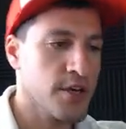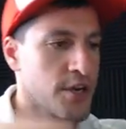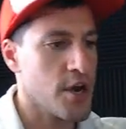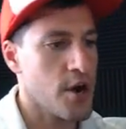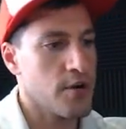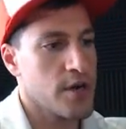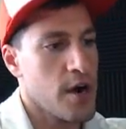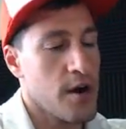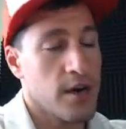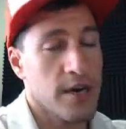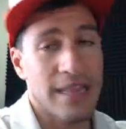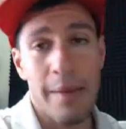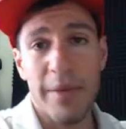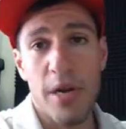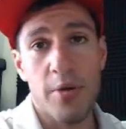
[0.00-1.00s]
the code card.
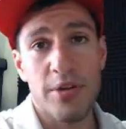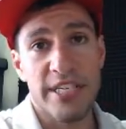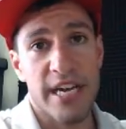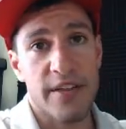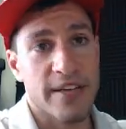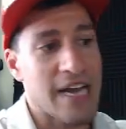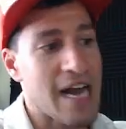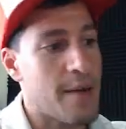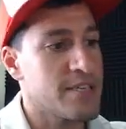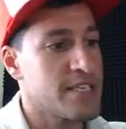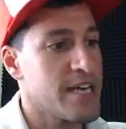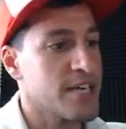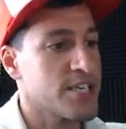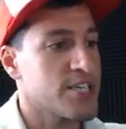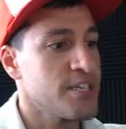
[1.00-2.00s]
Let me know what you get in the comment
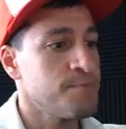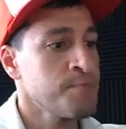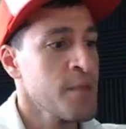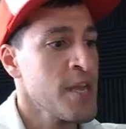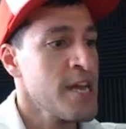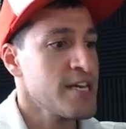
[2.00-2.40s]
section.